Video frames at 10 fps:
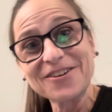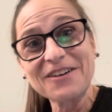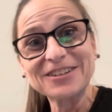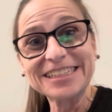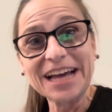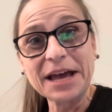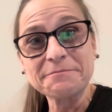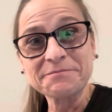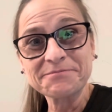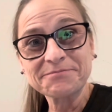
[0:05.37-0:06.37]
every time.
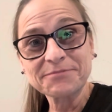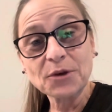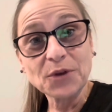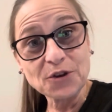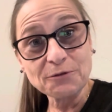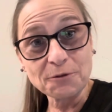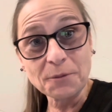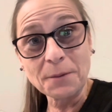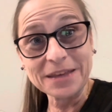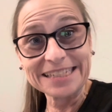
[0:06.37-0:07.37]
Are you good for
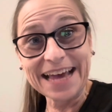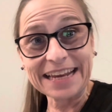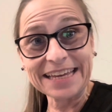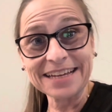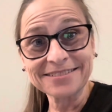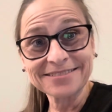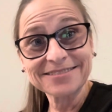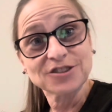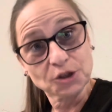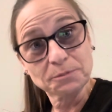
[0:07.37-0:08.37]
Mommy and Daddy?
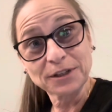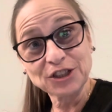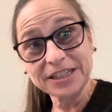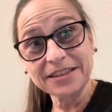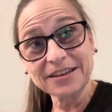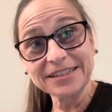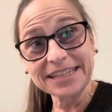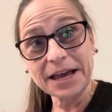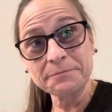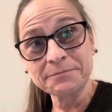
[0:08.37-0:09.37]
Did you brush your teeth on
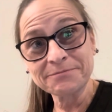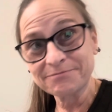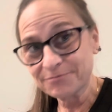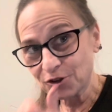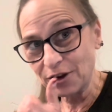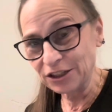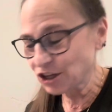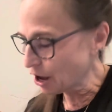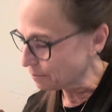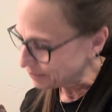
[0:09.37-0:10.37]
time? Great
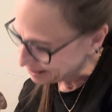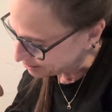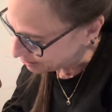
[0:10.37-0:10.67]
job. This is